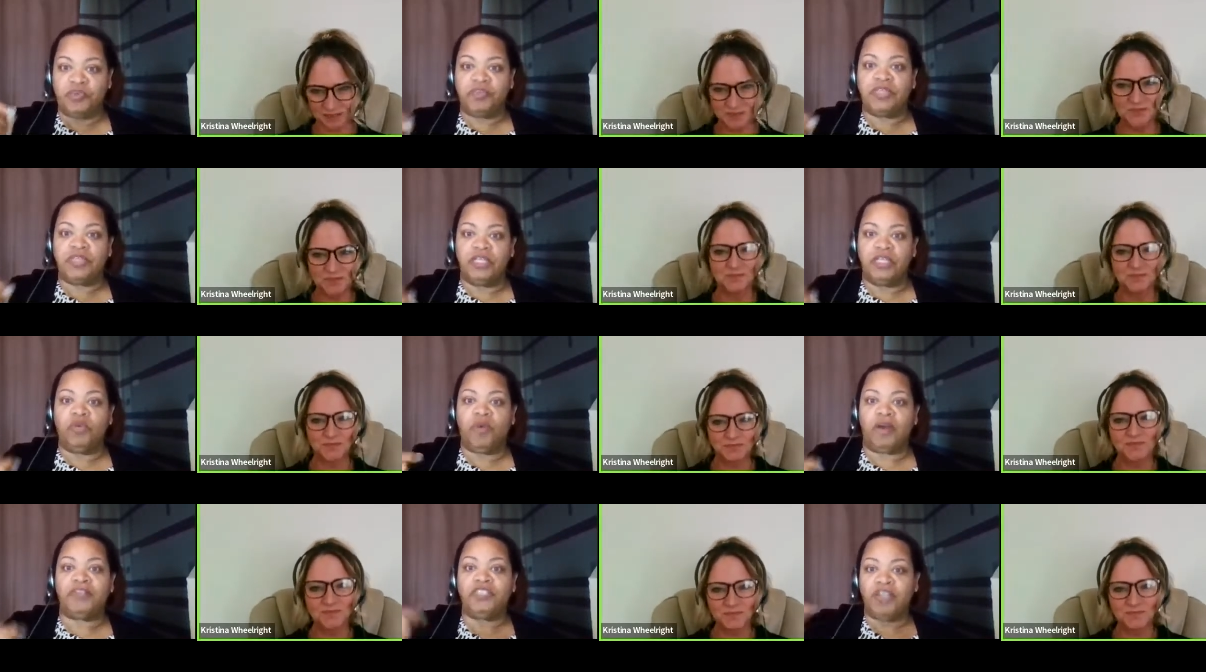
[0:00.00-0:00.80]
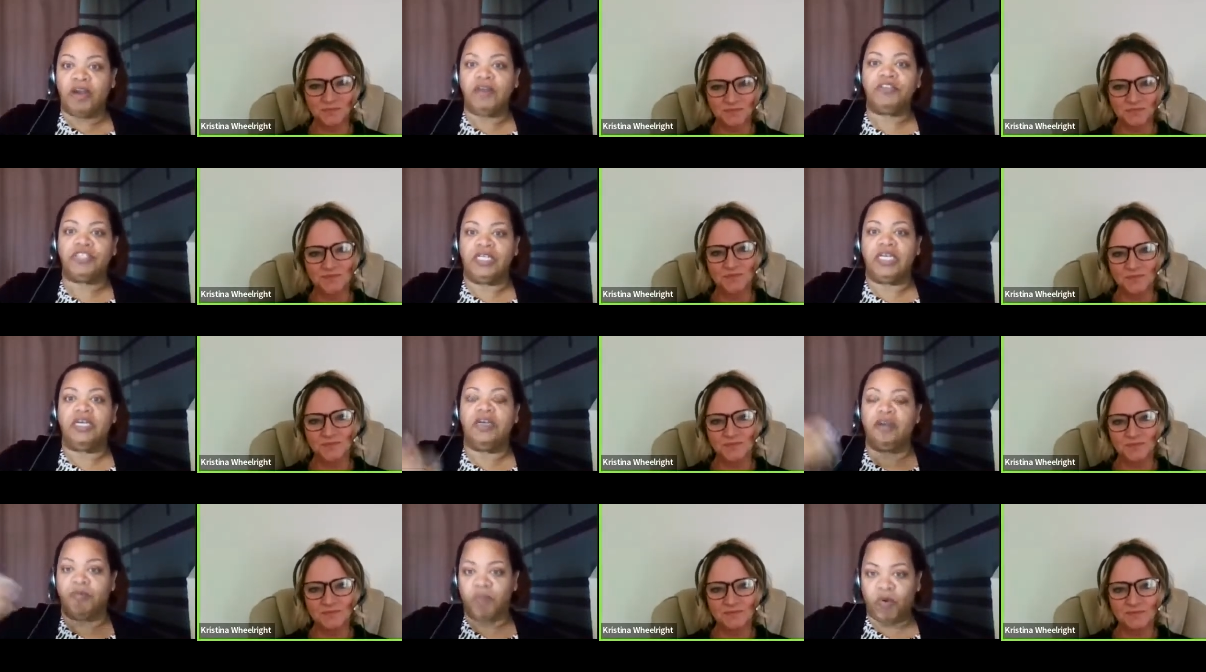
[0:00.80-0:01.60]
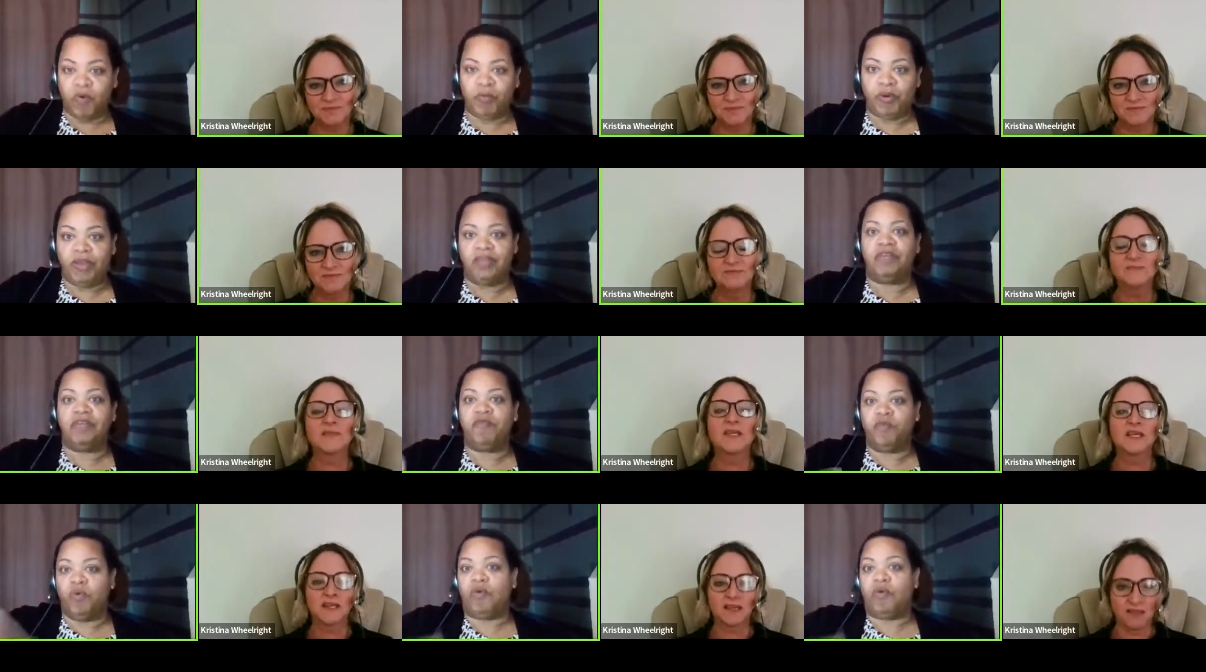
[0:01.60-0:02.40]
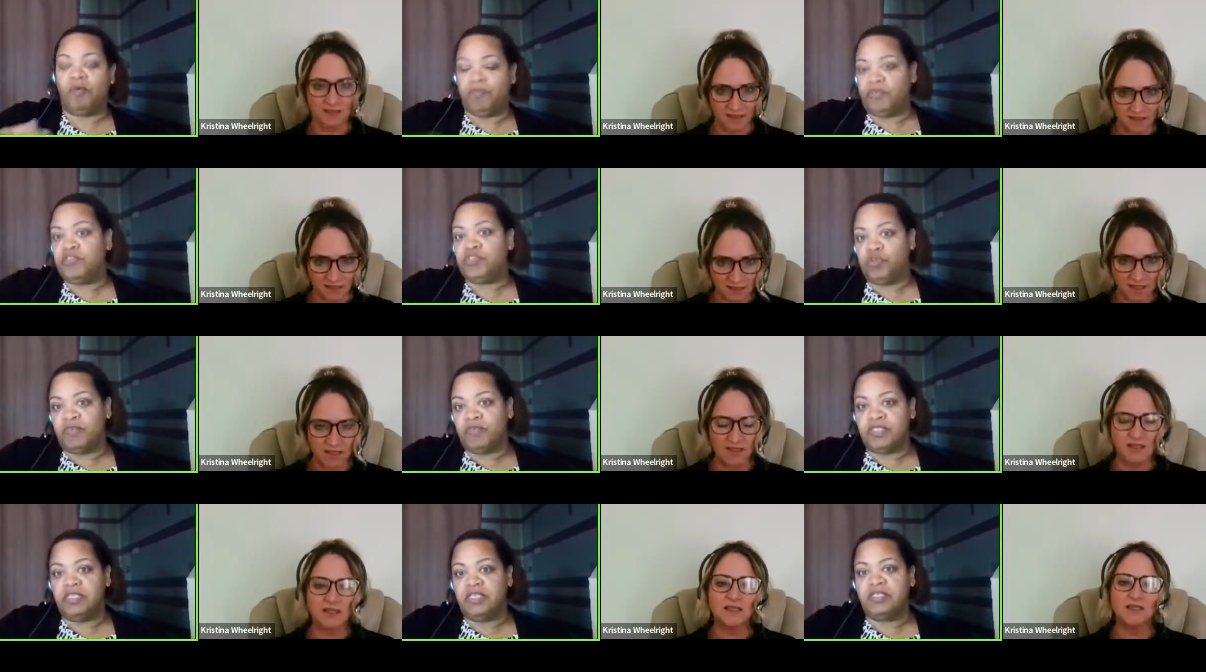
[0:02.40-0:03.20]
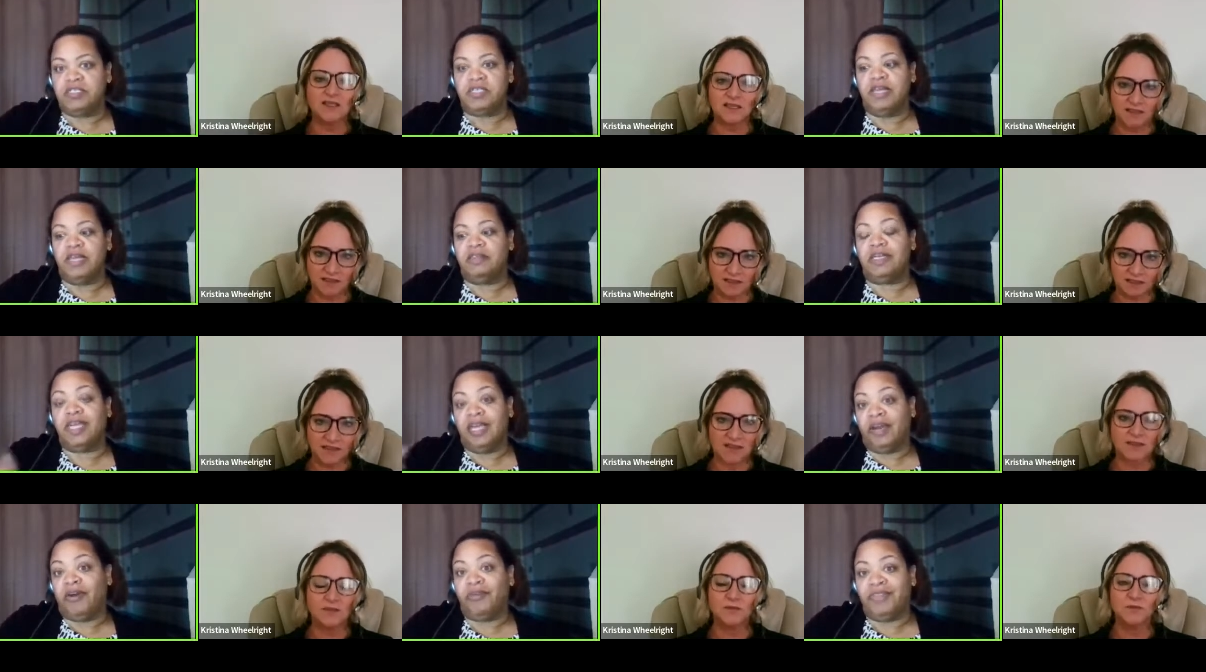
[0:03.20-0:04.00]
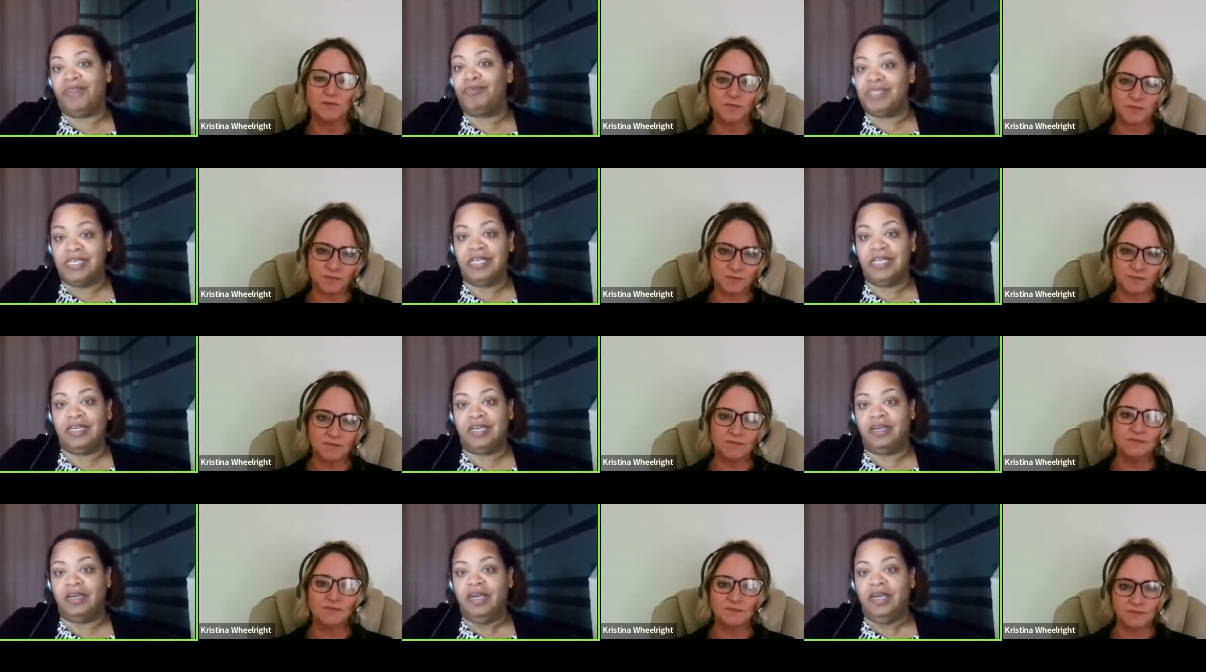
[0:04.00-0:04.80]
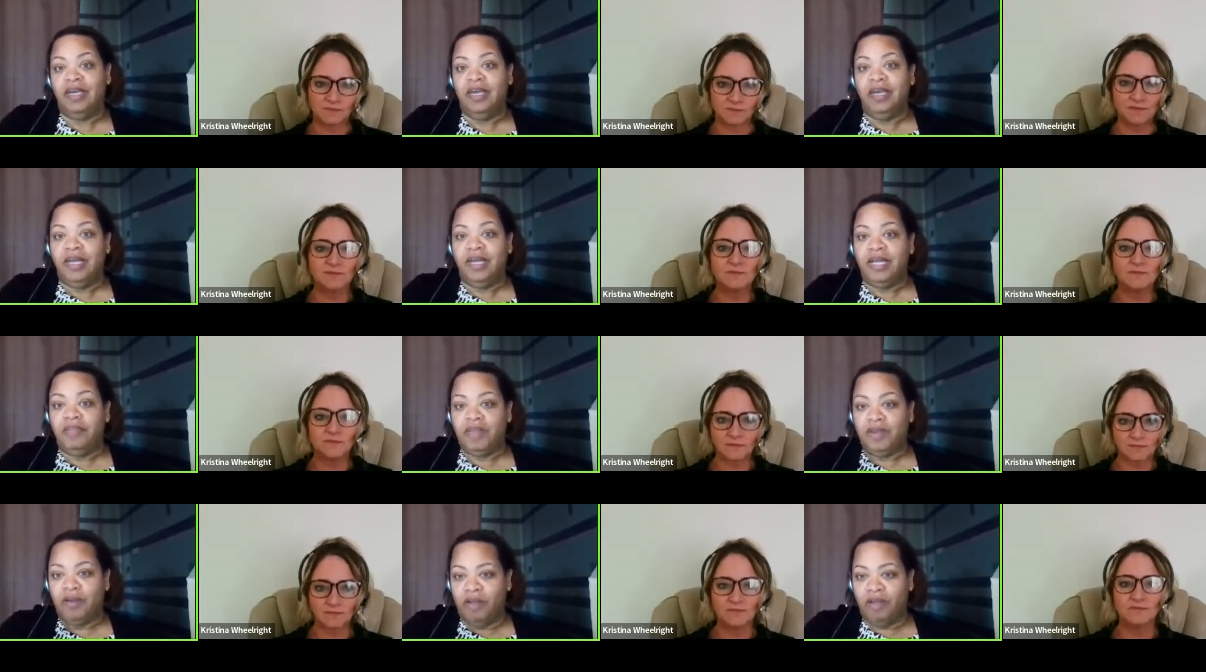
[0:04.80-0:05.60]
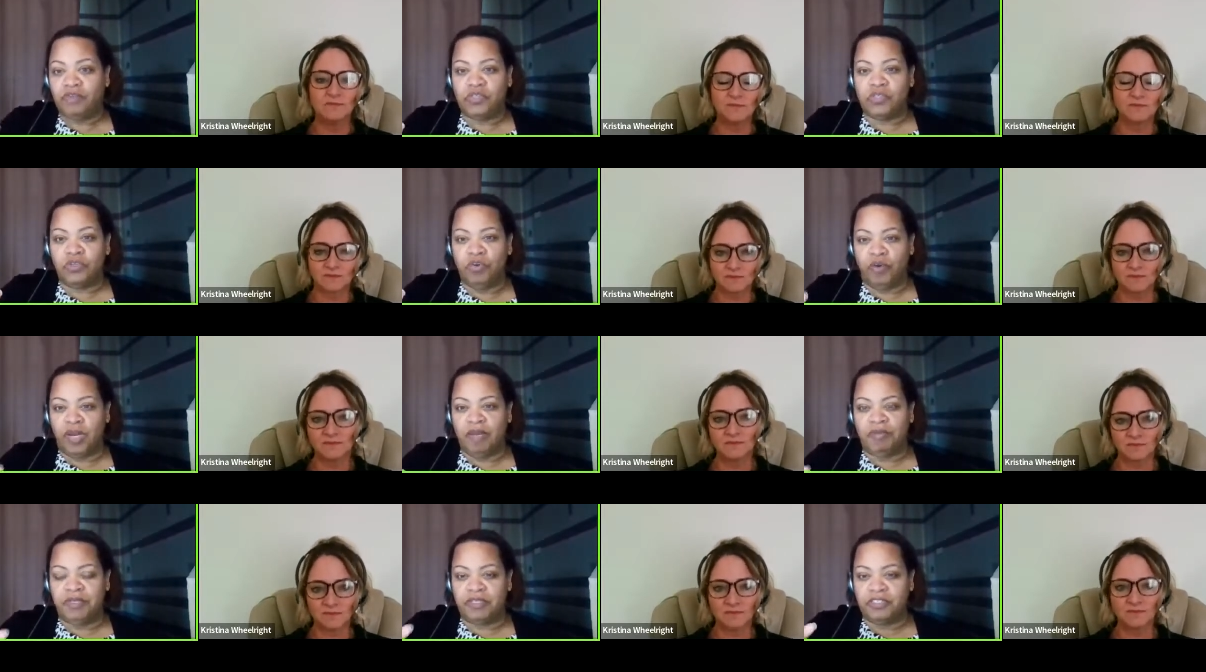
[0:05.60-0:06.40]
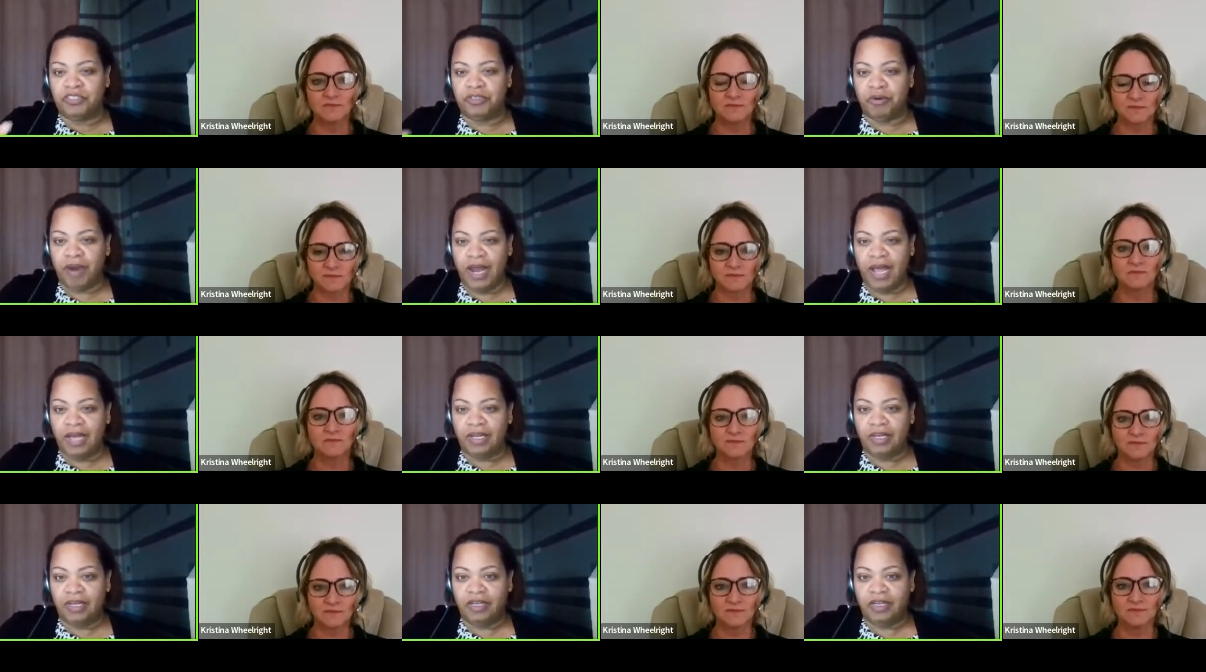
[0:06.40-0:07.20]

Speaker 1: certain that you are charging appropriately for the services and the care that was needed. And then also you're able to track